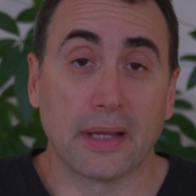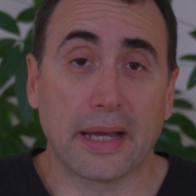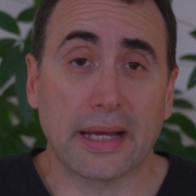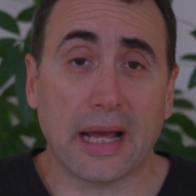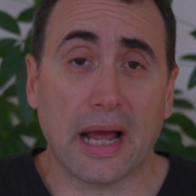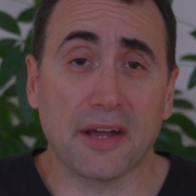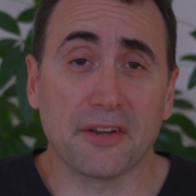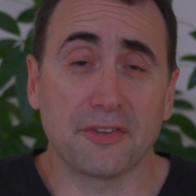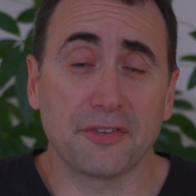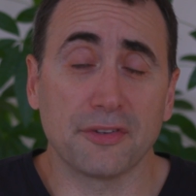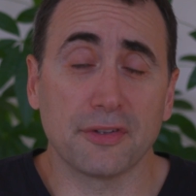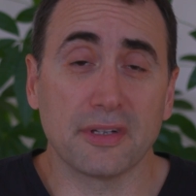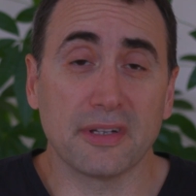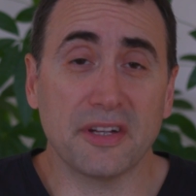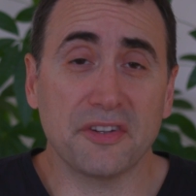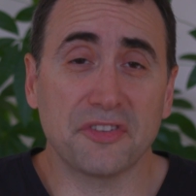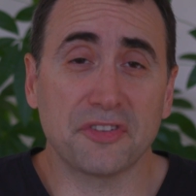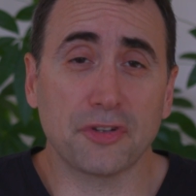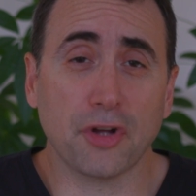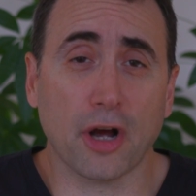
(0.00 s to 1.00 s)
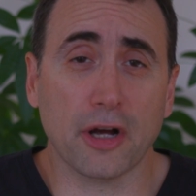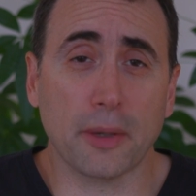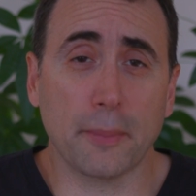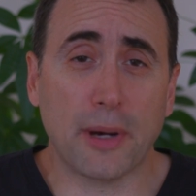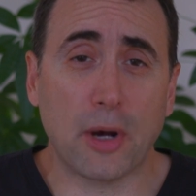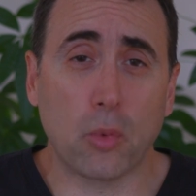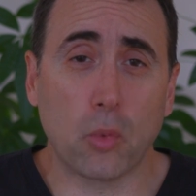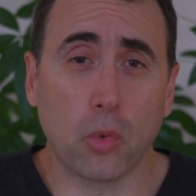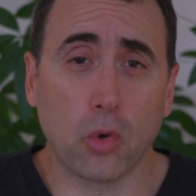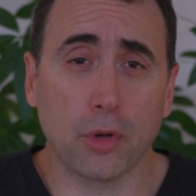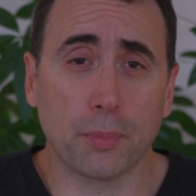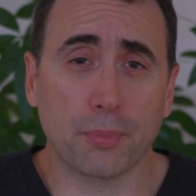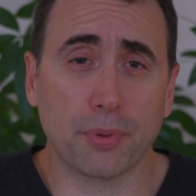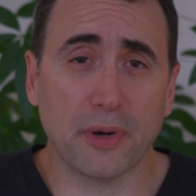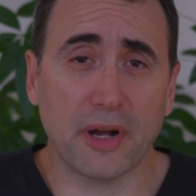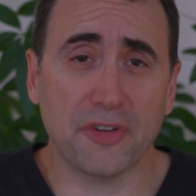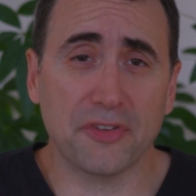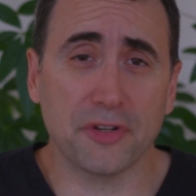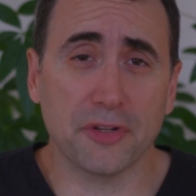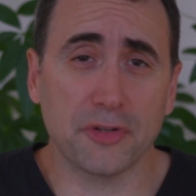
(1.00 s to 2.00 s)
Hey guys, let's talk about
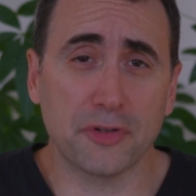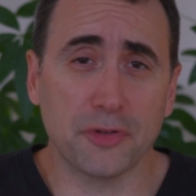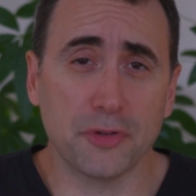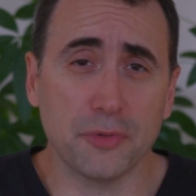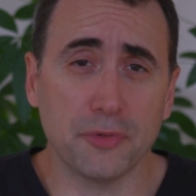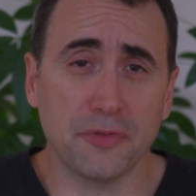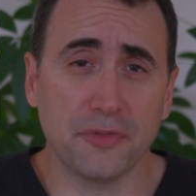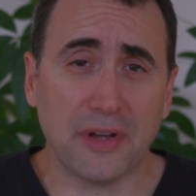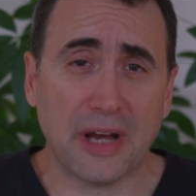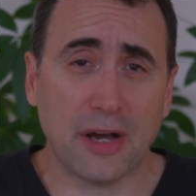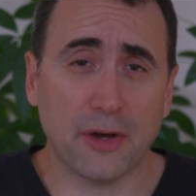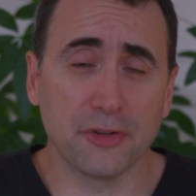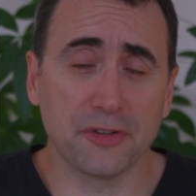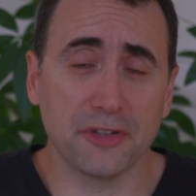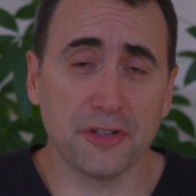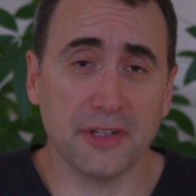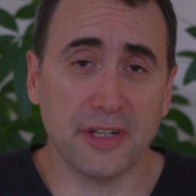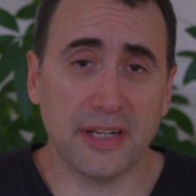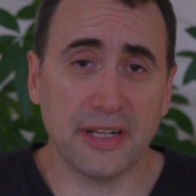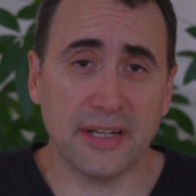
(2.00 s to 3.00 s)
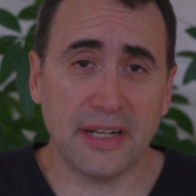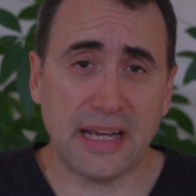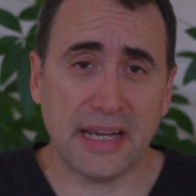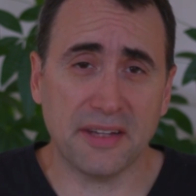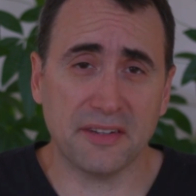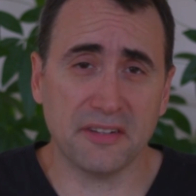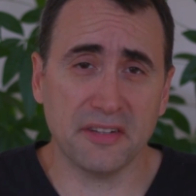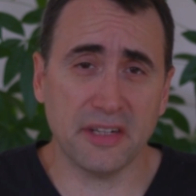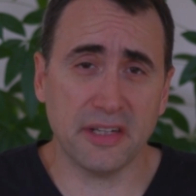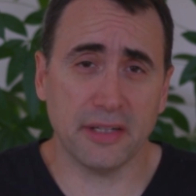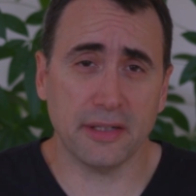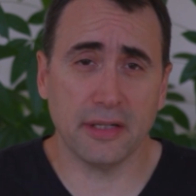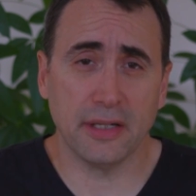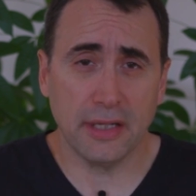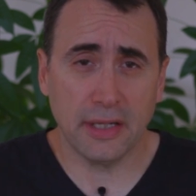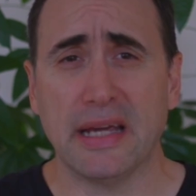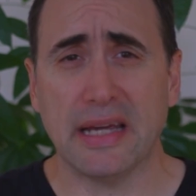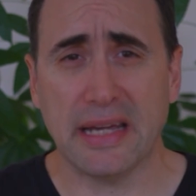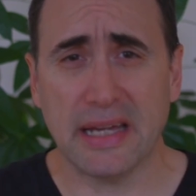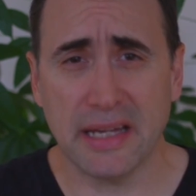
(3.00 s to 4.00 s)
WordPress in 2018.
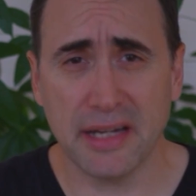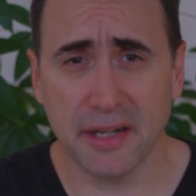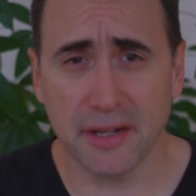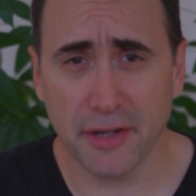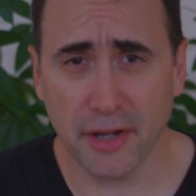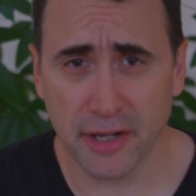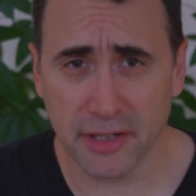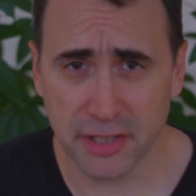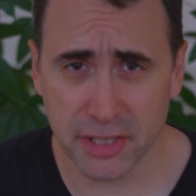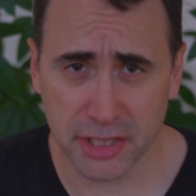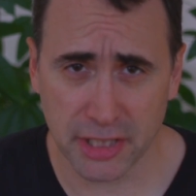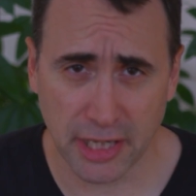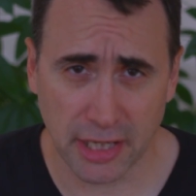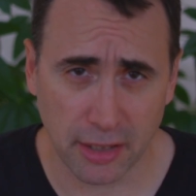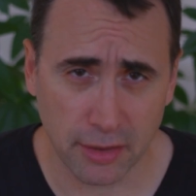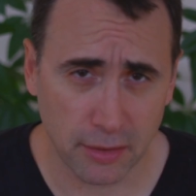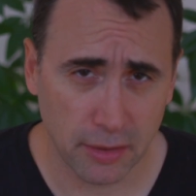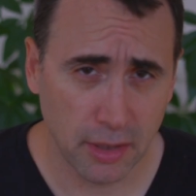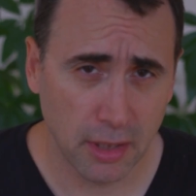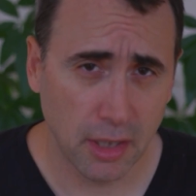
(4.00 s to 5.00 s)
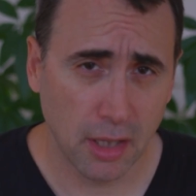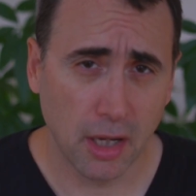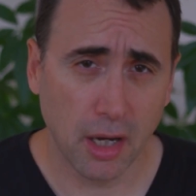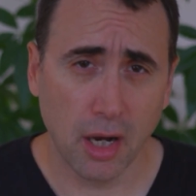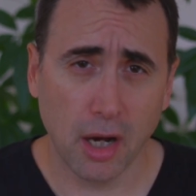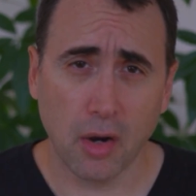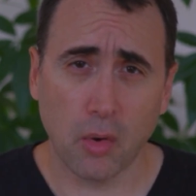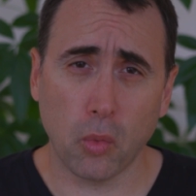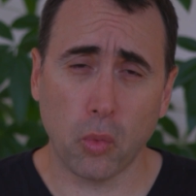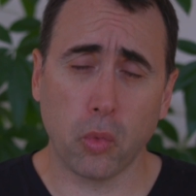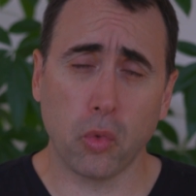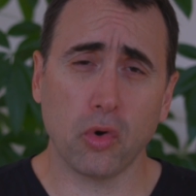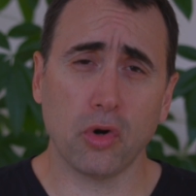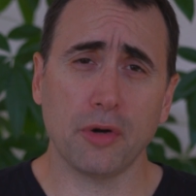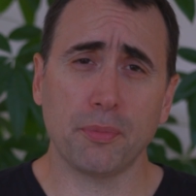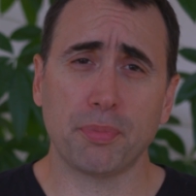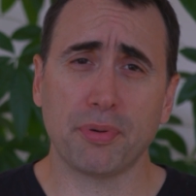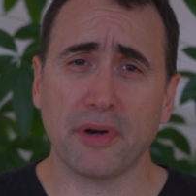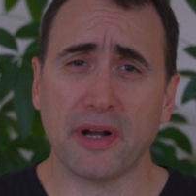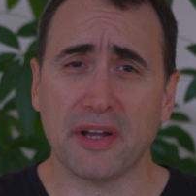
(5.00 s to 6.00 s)
In a nutshell,
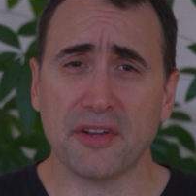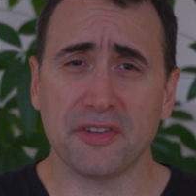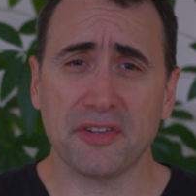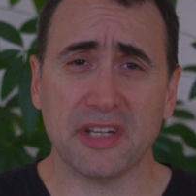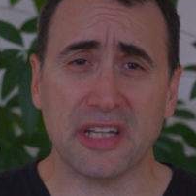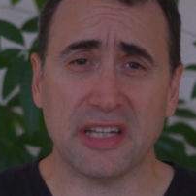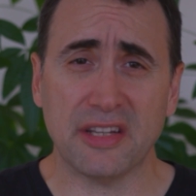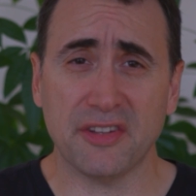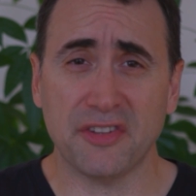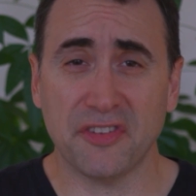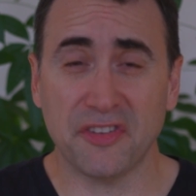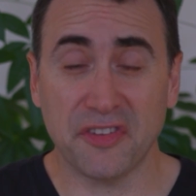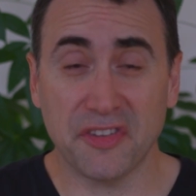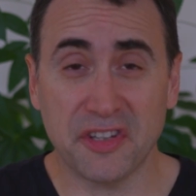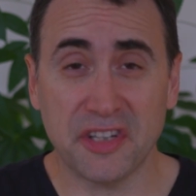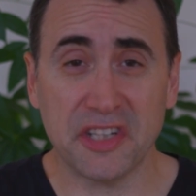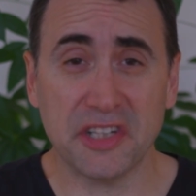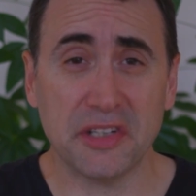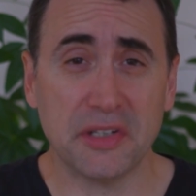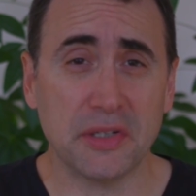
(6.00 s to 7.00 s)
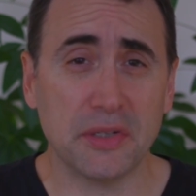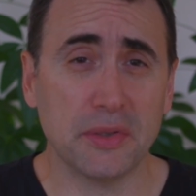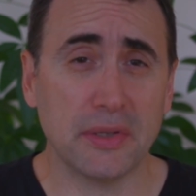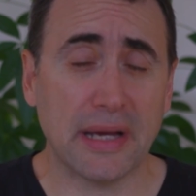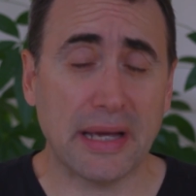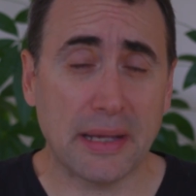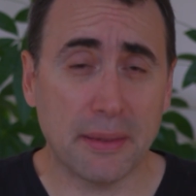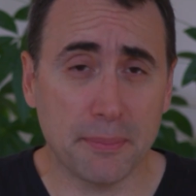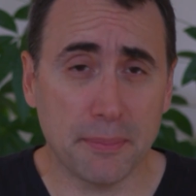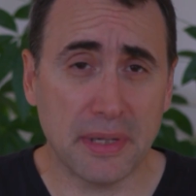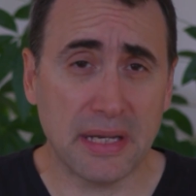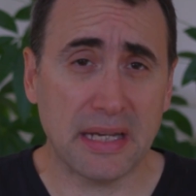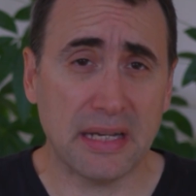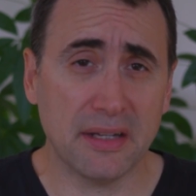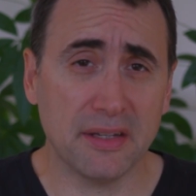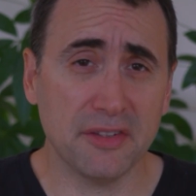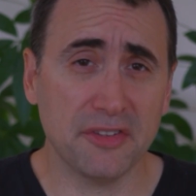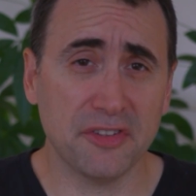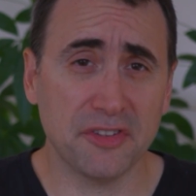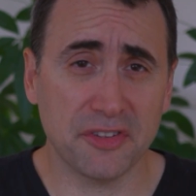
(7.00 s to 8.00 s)
WordPress is still a
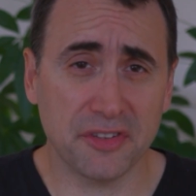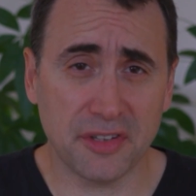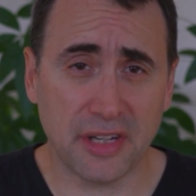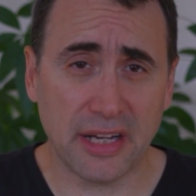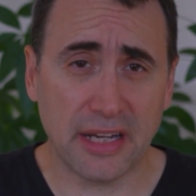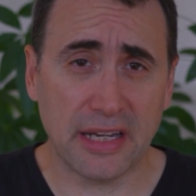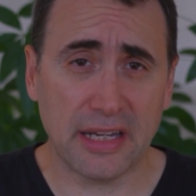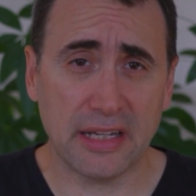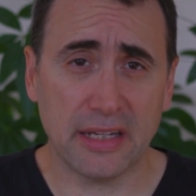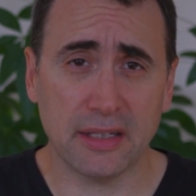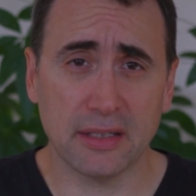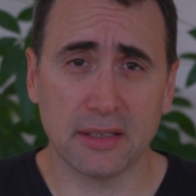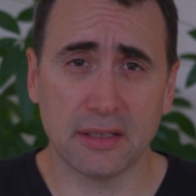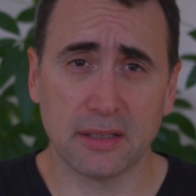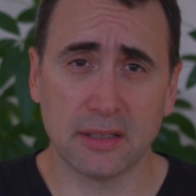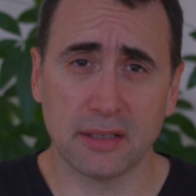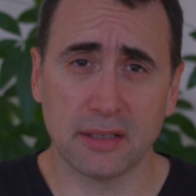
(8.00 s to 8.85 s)
mainstay